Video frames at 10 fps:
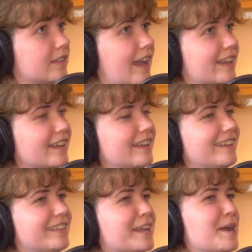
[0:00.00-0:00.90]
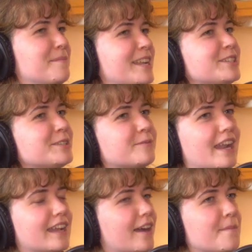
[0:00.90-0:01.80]
Like I mentioned
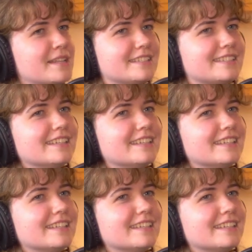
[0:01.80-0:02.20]
Reddit comments.